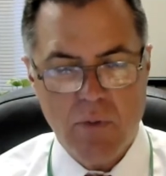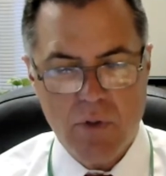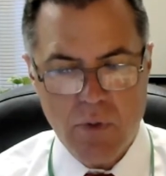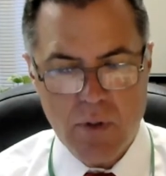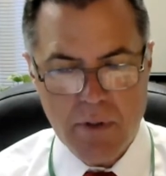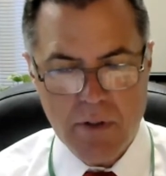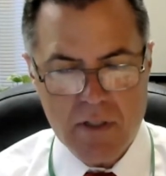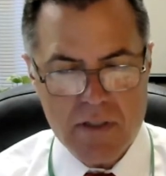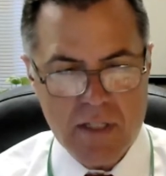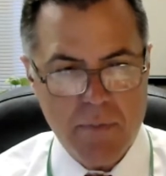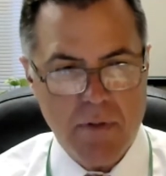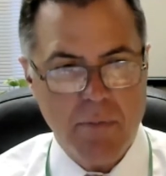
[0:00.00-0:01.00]
whether we build a
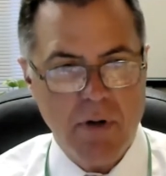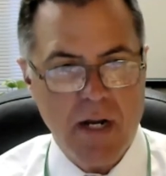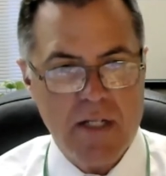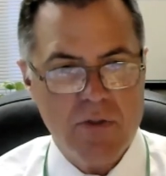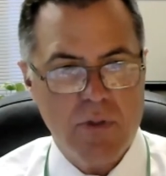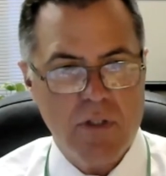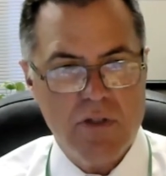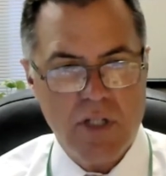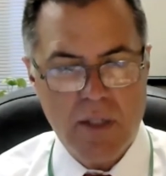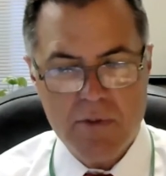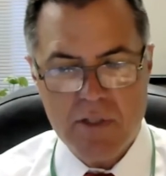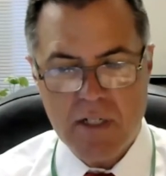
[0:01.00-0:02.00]
separate branch within
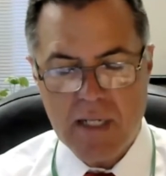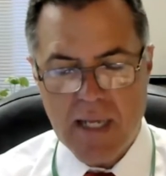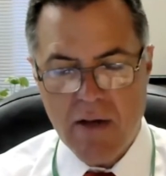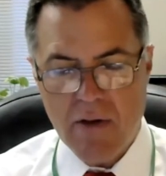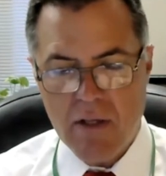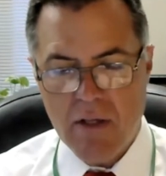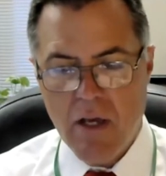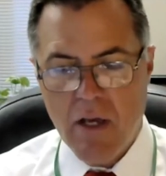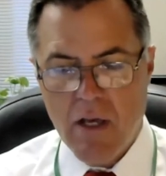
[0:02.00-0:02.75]
James City County.